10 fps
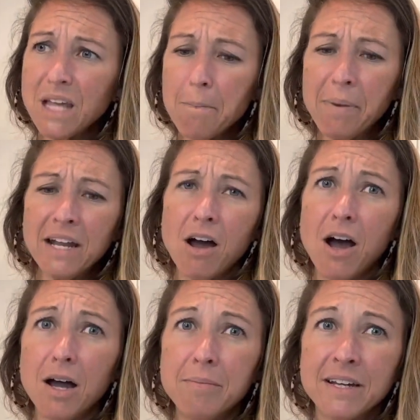But,
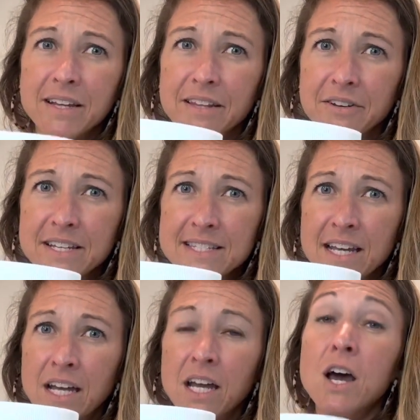and there it is.
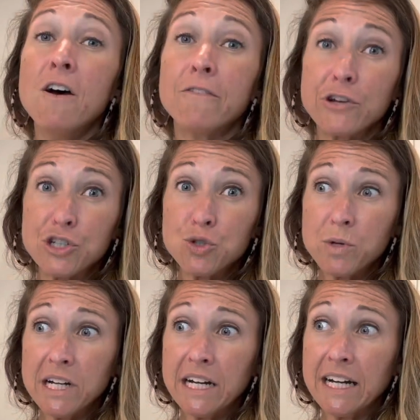For
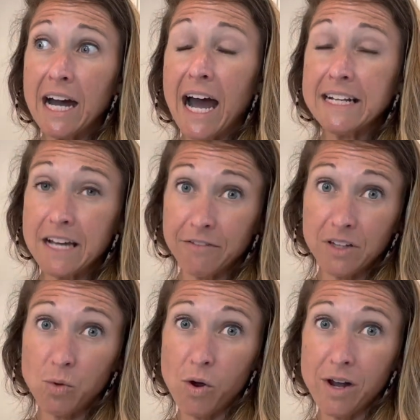sure, I
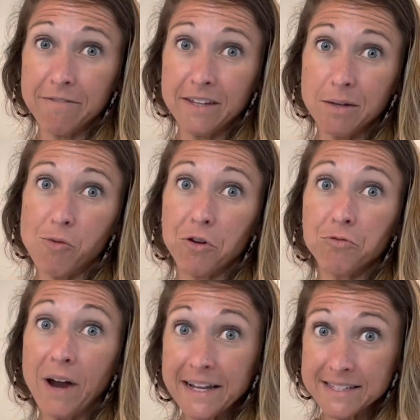definitely woke up feeling more
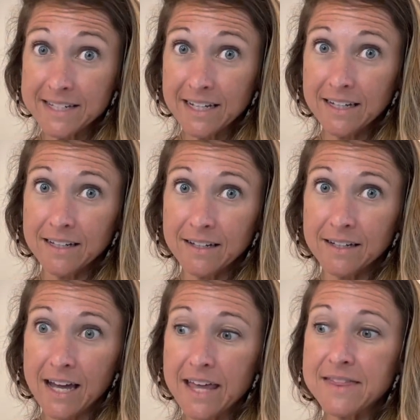rested.
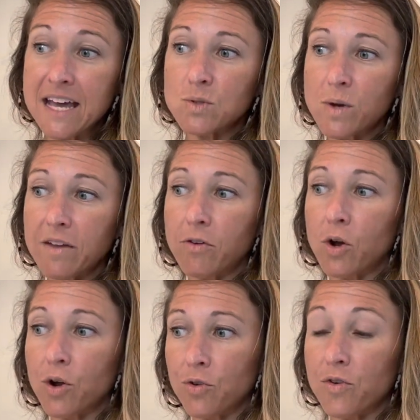And that's what I've
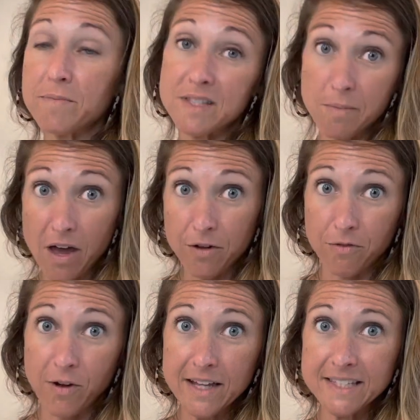heard from some other
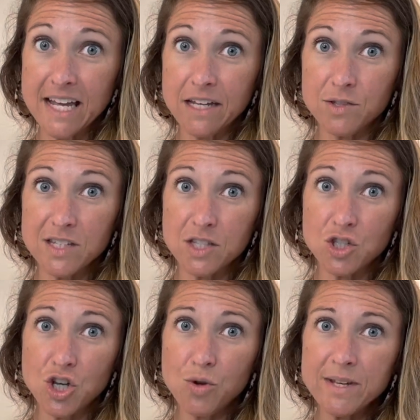friends that use this
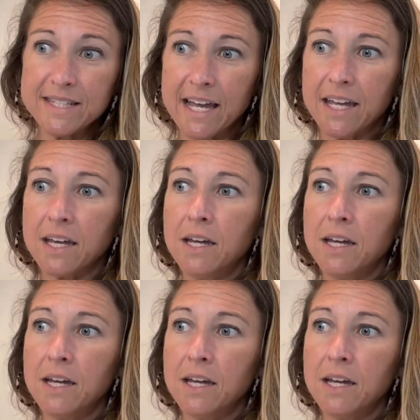too, is like,